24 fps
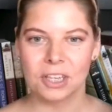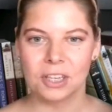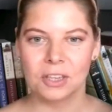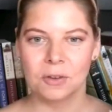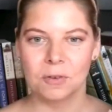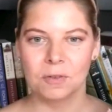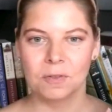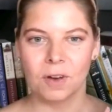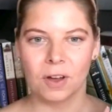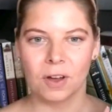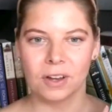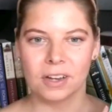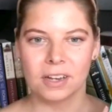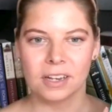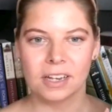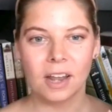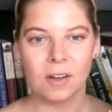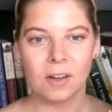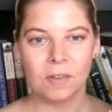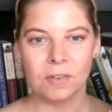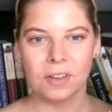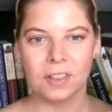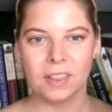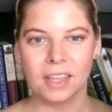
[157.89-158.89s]
You fall in
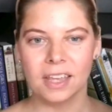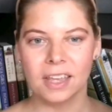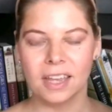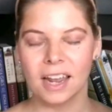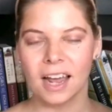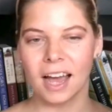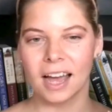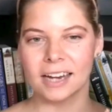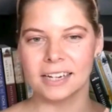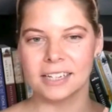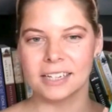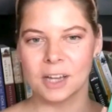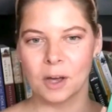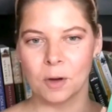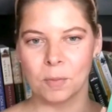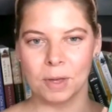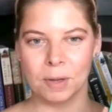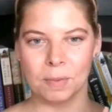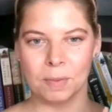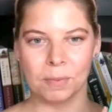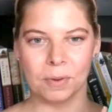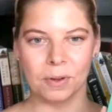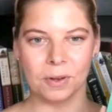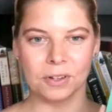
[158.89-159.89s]
love with it. I tell
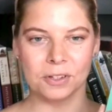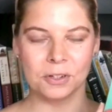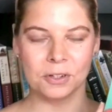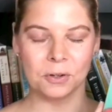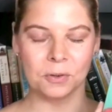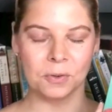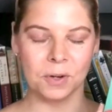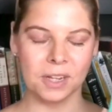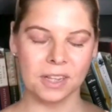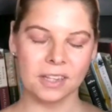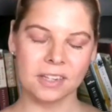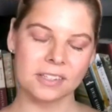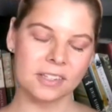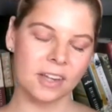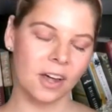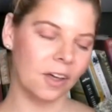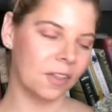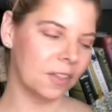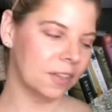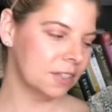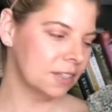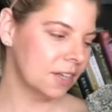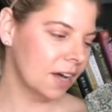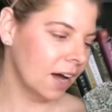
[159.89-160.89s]
people to read this
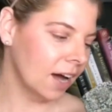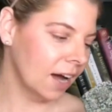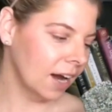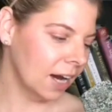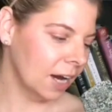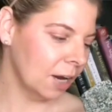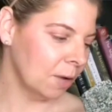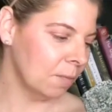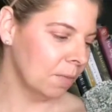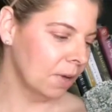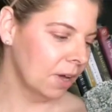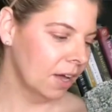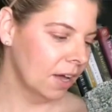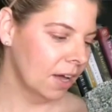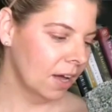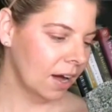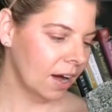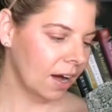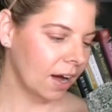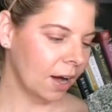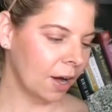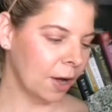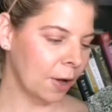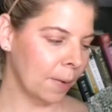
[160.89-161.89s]
all the time.
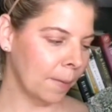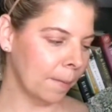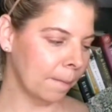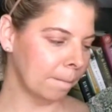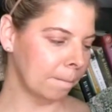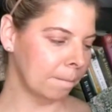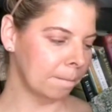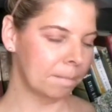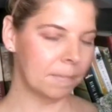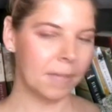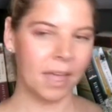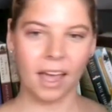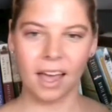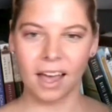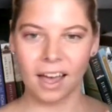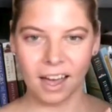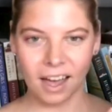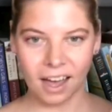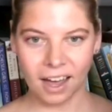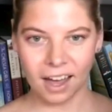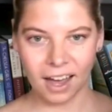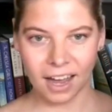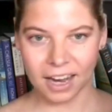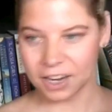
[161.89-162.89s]

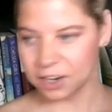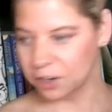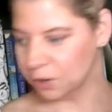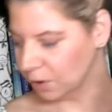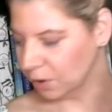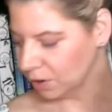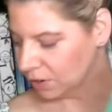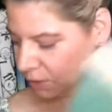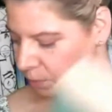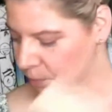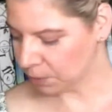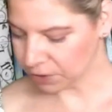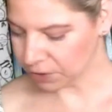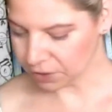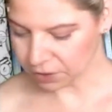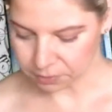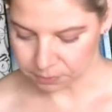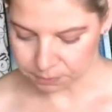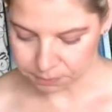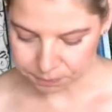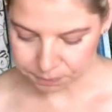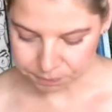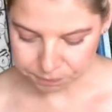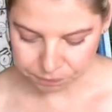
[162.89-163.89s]
I adore this book.
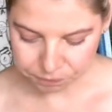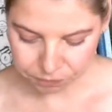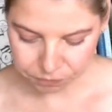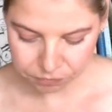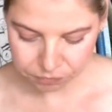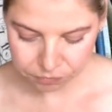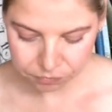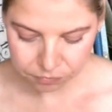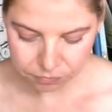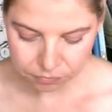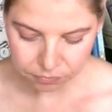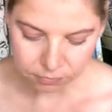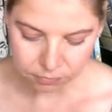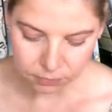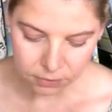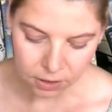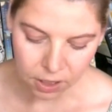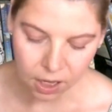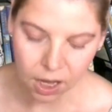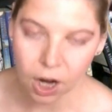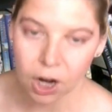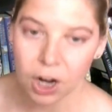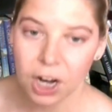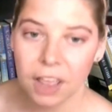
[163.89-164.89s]

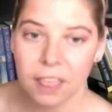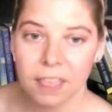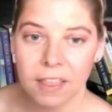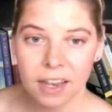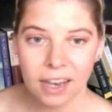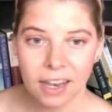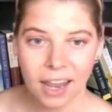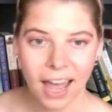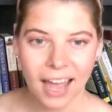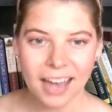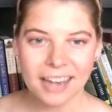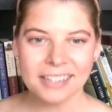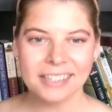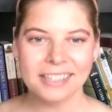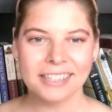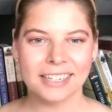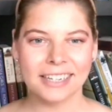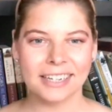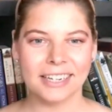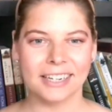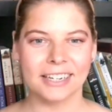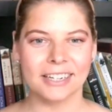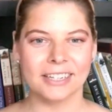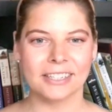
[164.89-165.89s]
All right, and the last
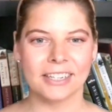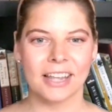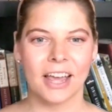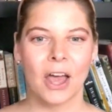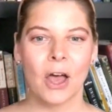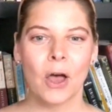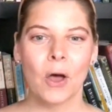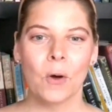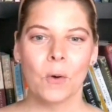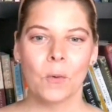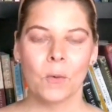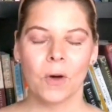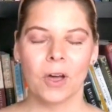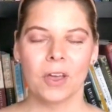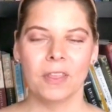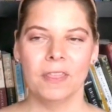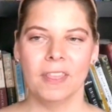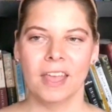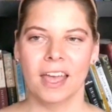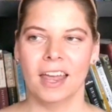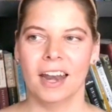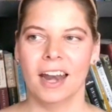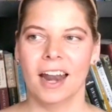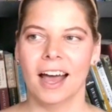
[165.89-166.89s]
is one
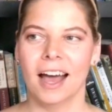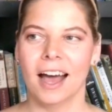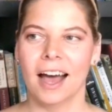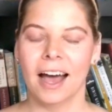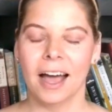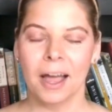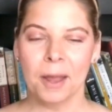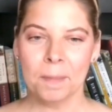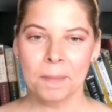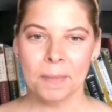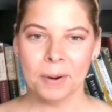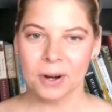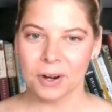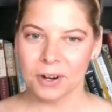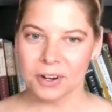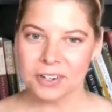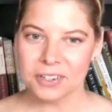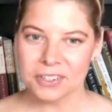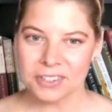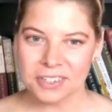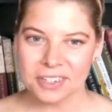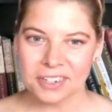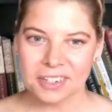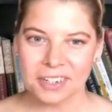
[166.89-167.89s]
that I
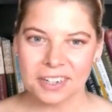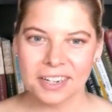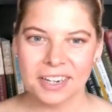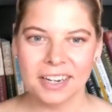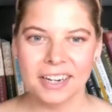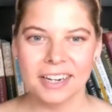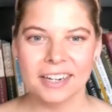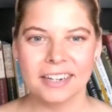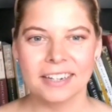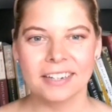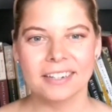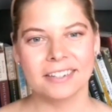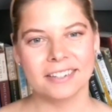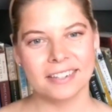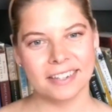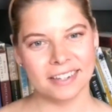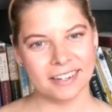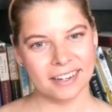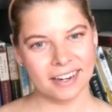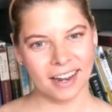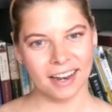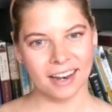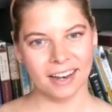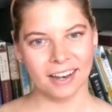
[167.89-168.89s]
personally
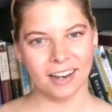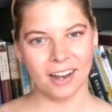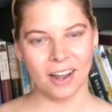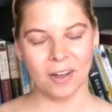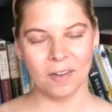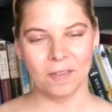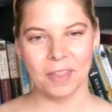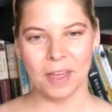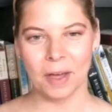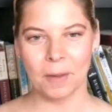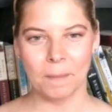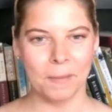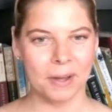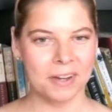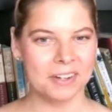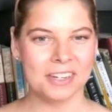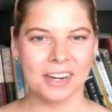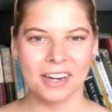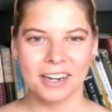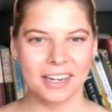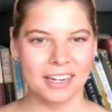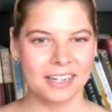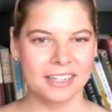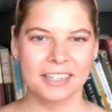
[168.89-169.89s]
did not love that much.
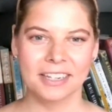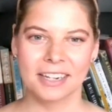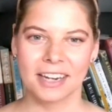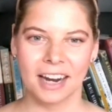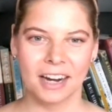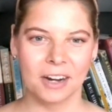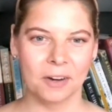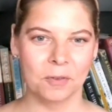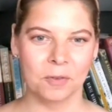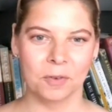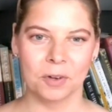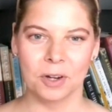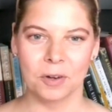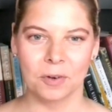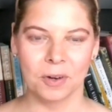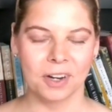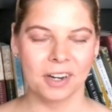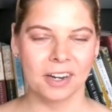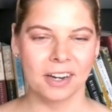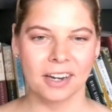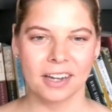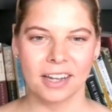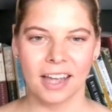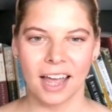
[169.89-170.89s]
I need to kind of
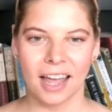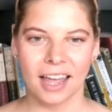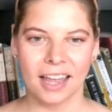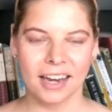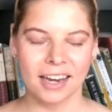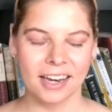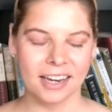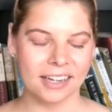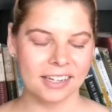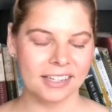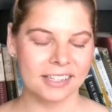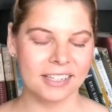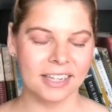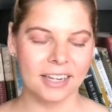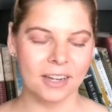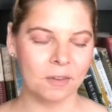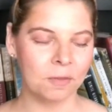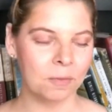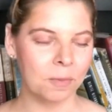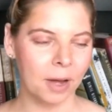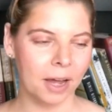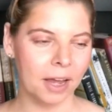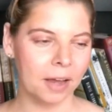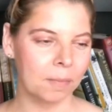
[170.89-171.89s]
reread it again and see
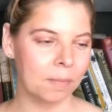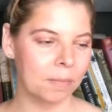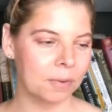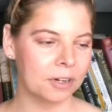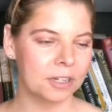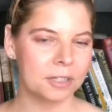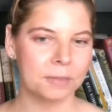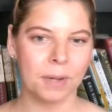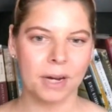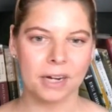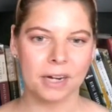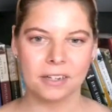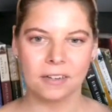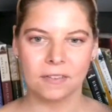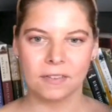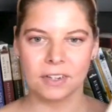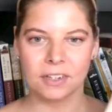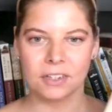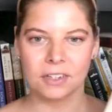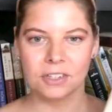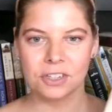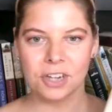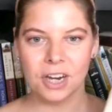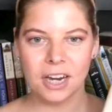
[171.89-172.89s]
if my perspective
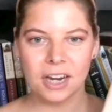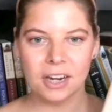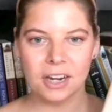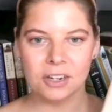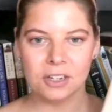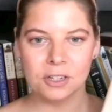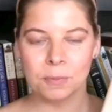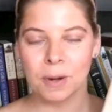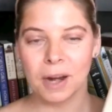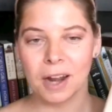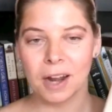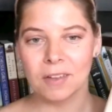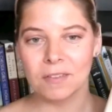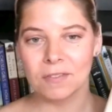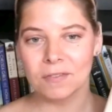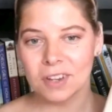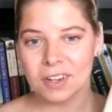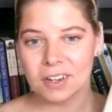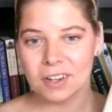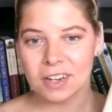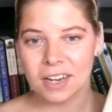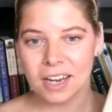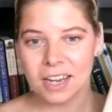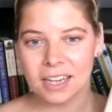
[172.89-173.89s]
has changed, but I
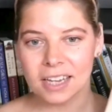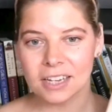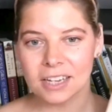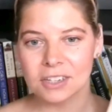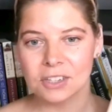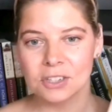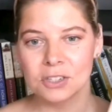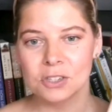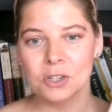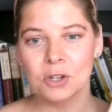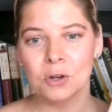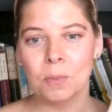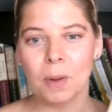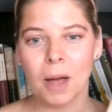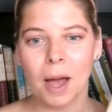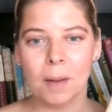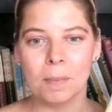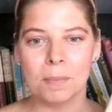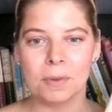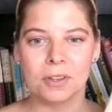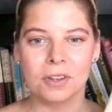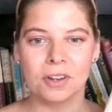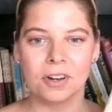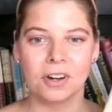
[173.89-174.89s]
feel like it's too
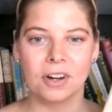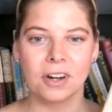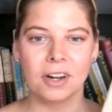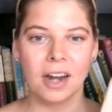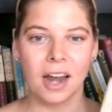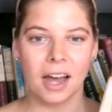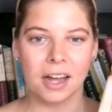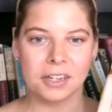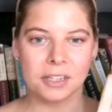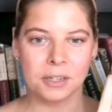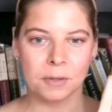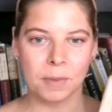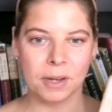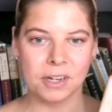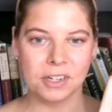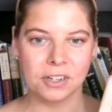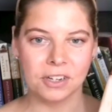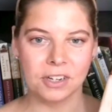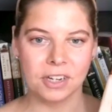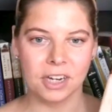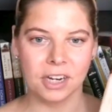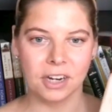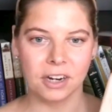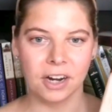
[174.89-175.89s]
popular not to
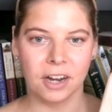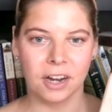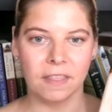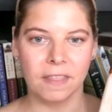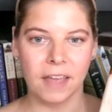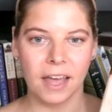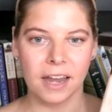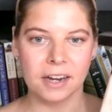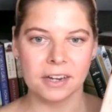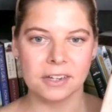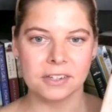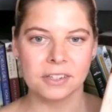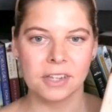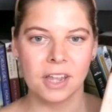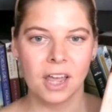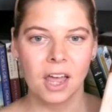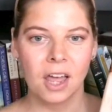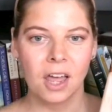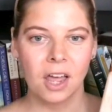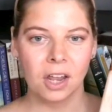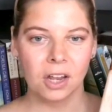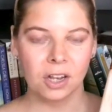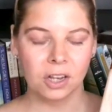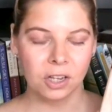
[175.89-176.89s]
mention here, and that is
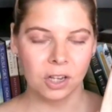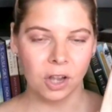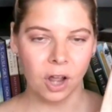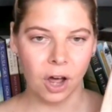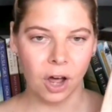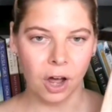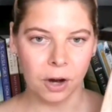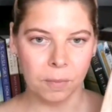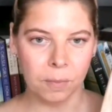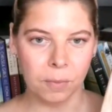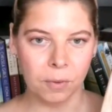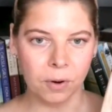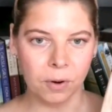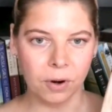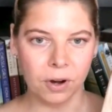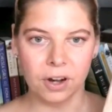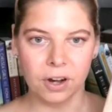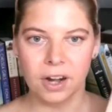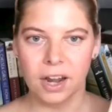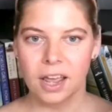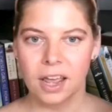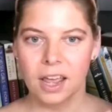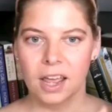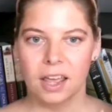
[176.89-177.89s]

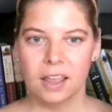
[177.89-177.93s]
Longbourn.